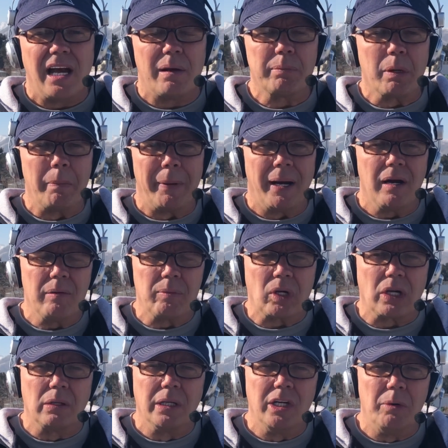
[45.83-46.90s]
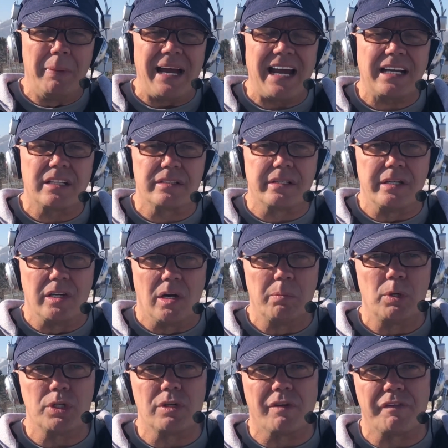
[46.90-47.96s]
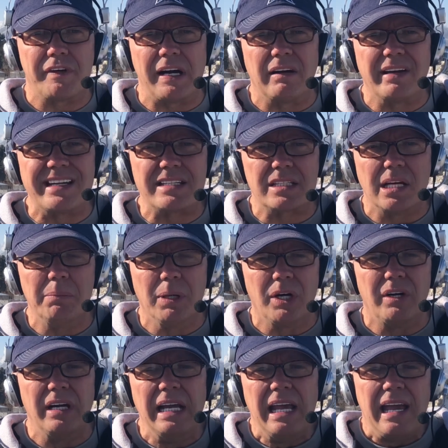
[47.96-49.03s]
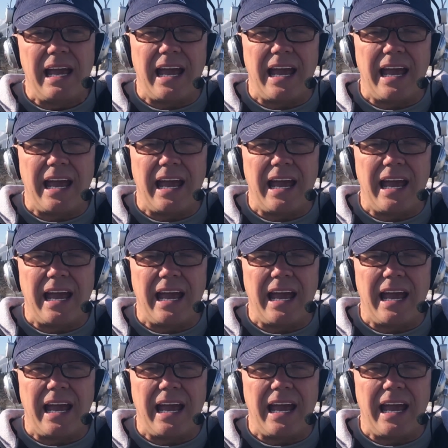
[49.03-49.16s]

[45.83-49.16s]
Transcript: I'm comparing him to Khalil Mack because the numbers are fairly similar.